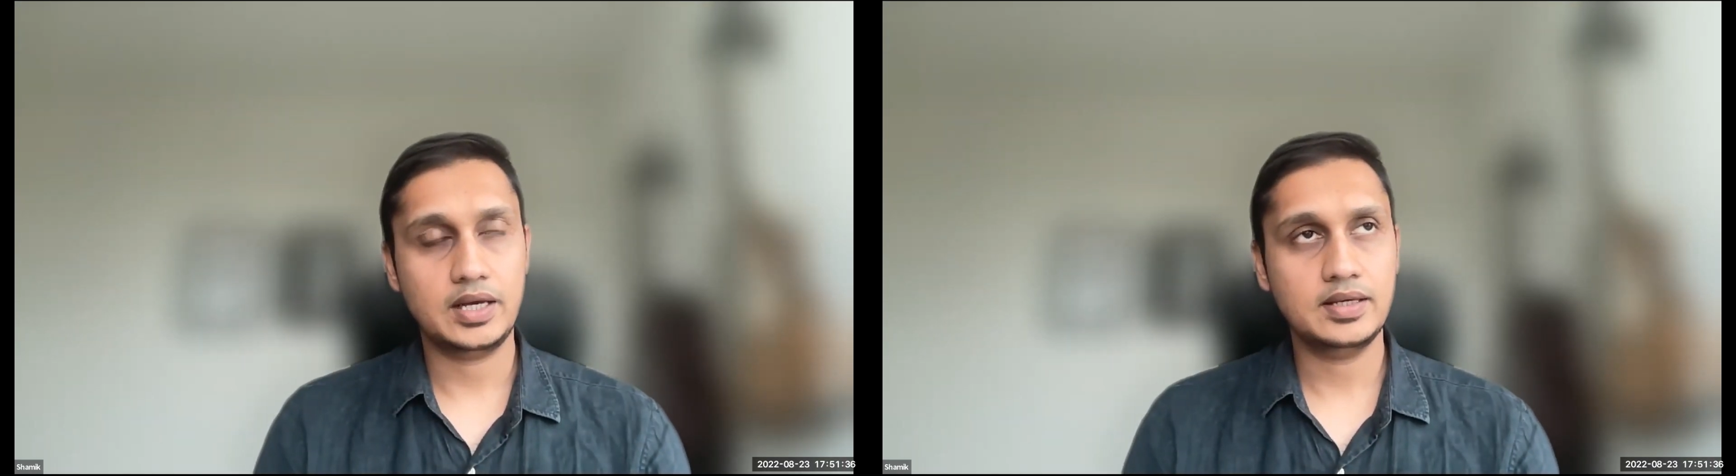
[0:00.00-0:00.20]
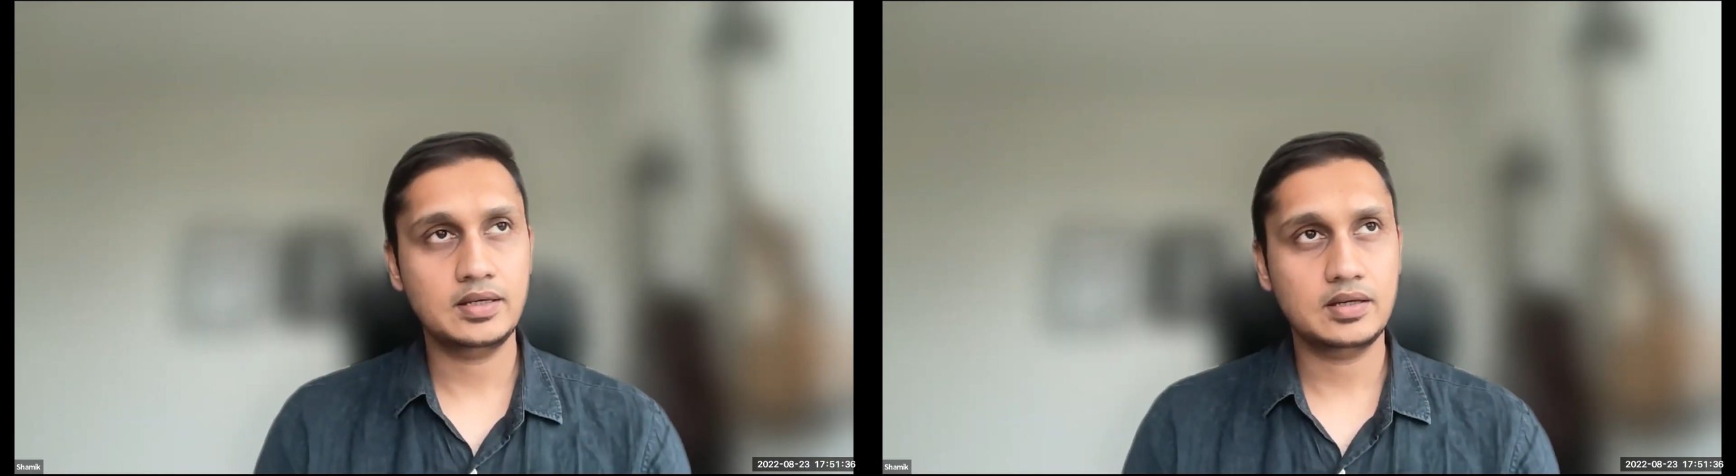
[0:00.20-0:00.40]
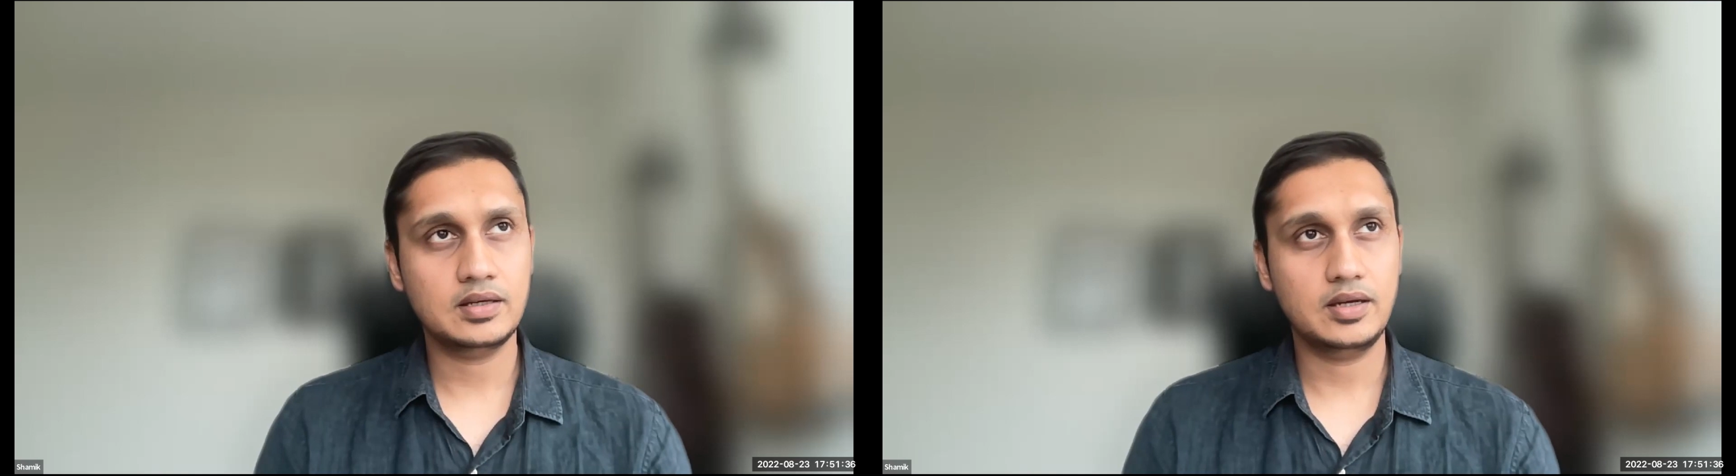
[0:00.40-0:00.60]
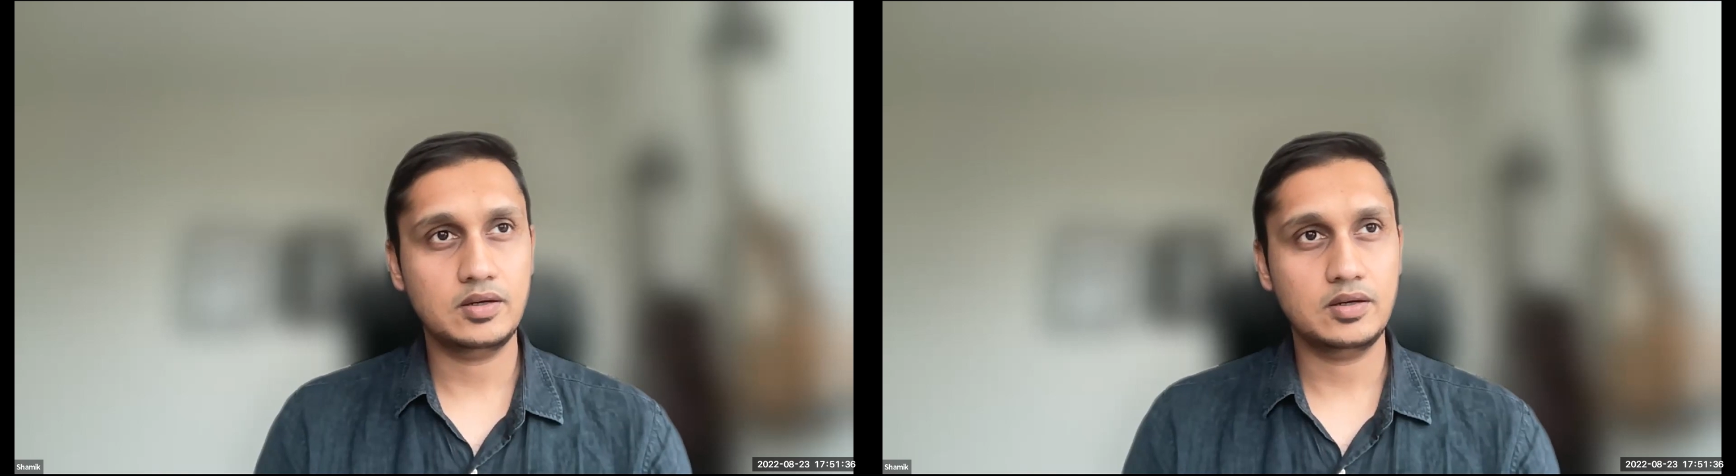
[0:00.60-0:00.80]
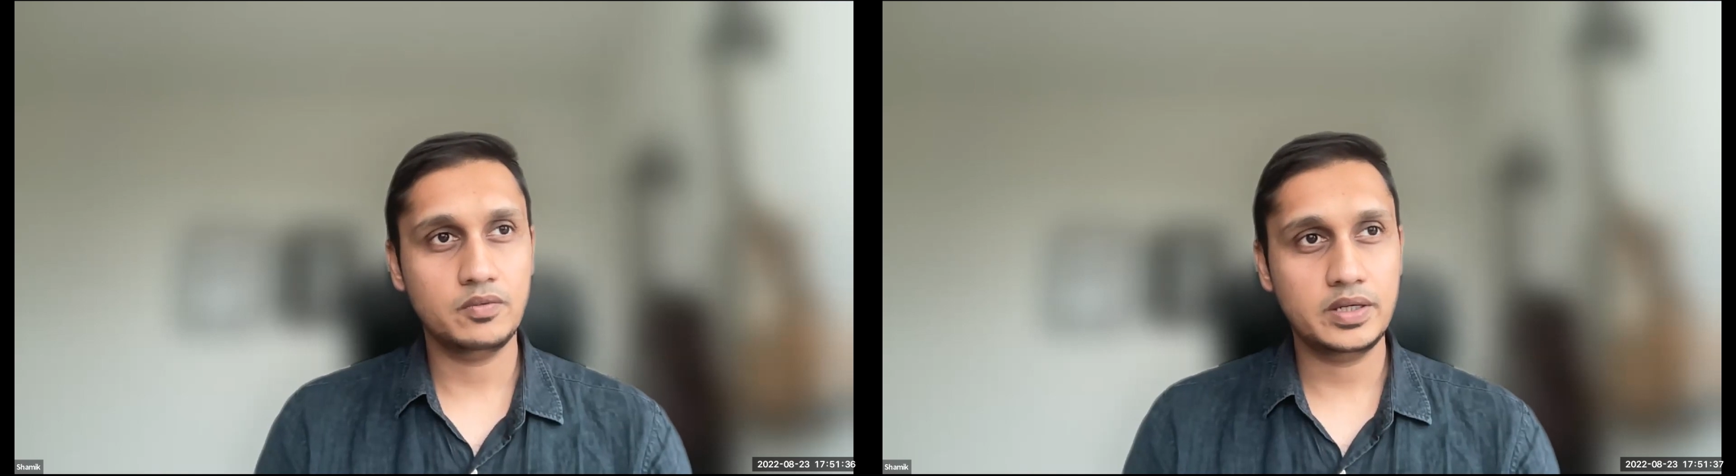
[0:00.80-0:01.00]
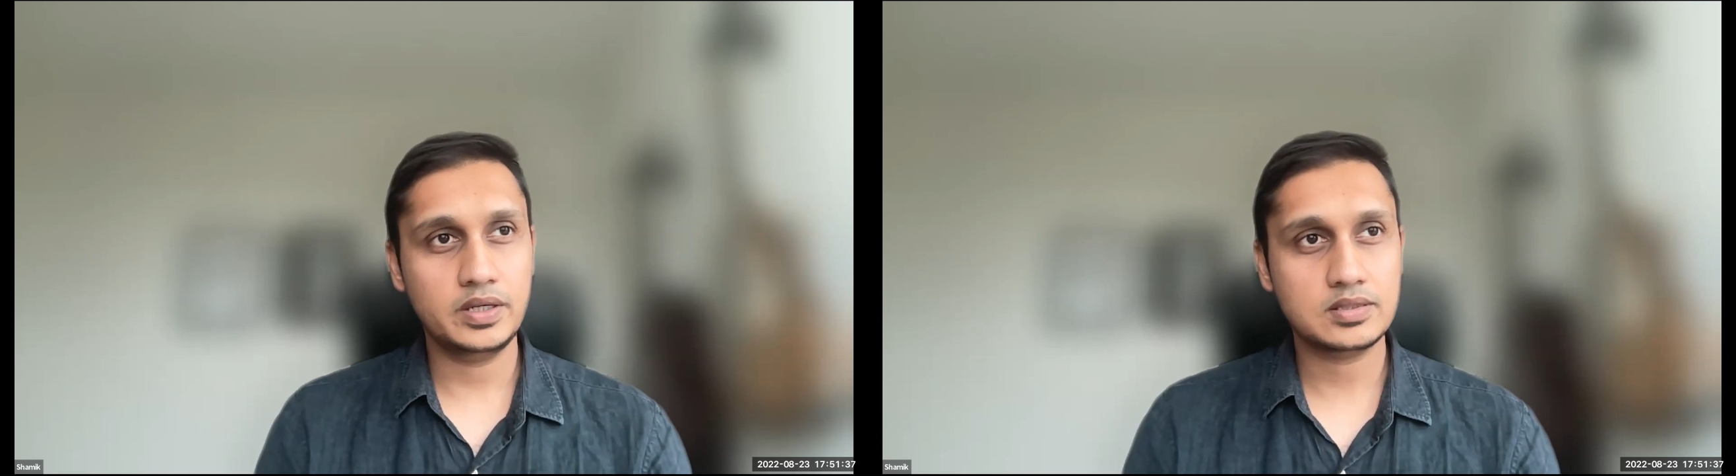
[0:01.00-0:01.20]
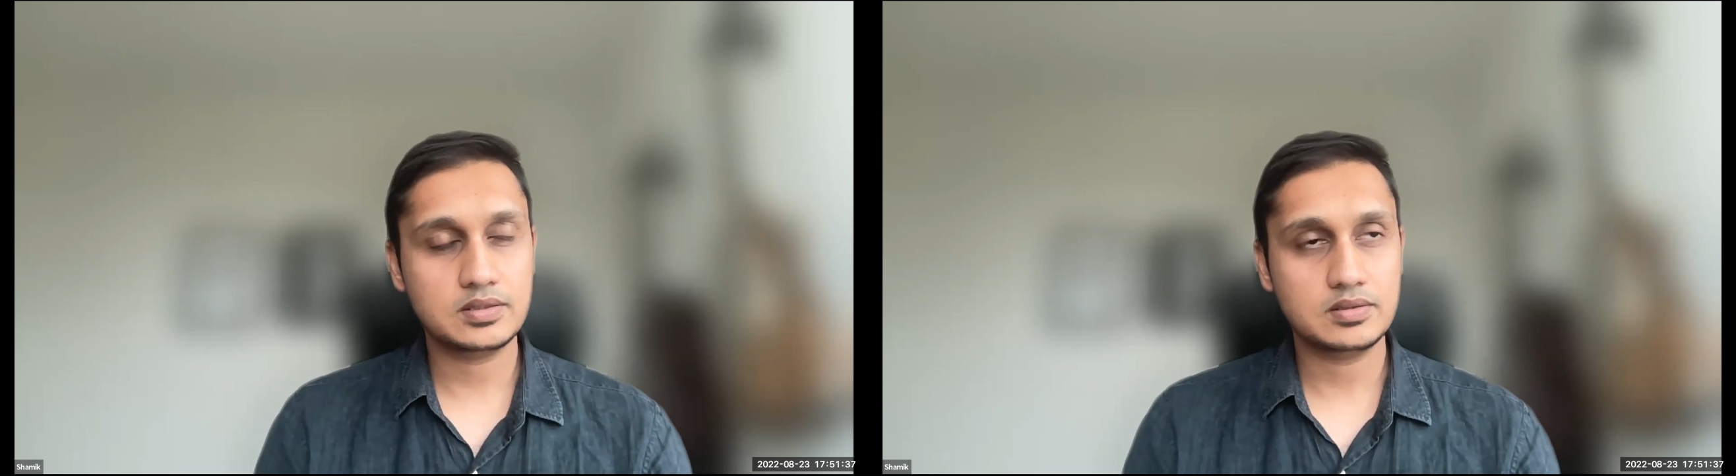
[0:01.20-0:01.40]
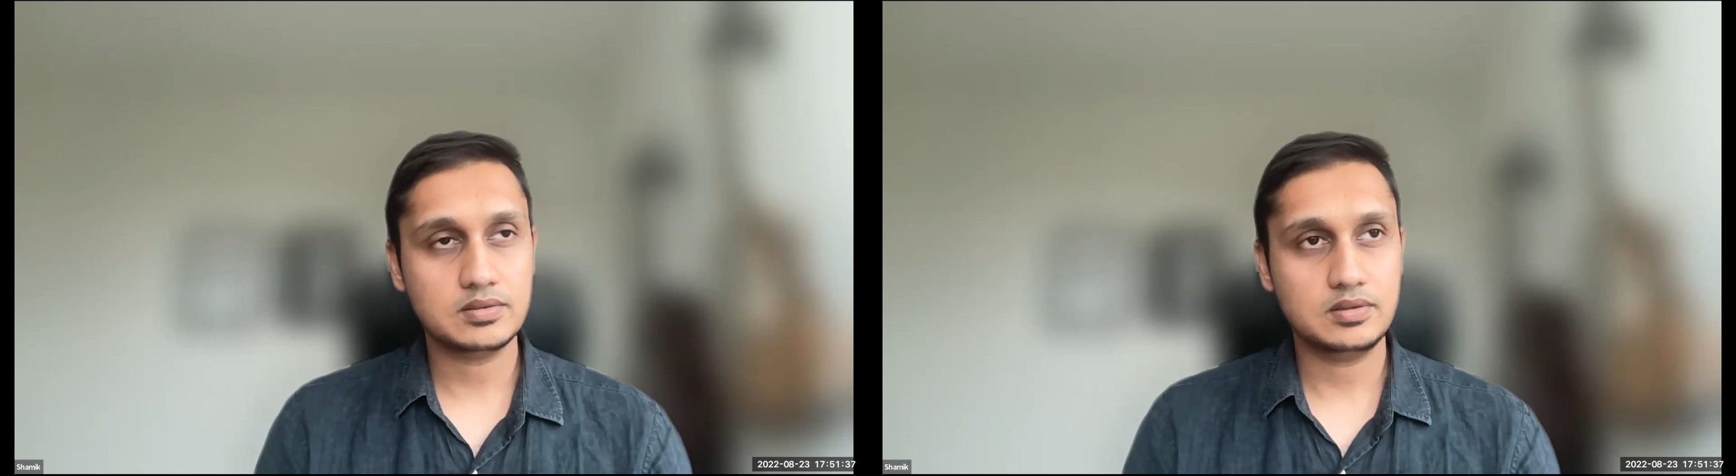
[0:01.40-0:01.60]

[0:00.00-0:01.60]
I think it always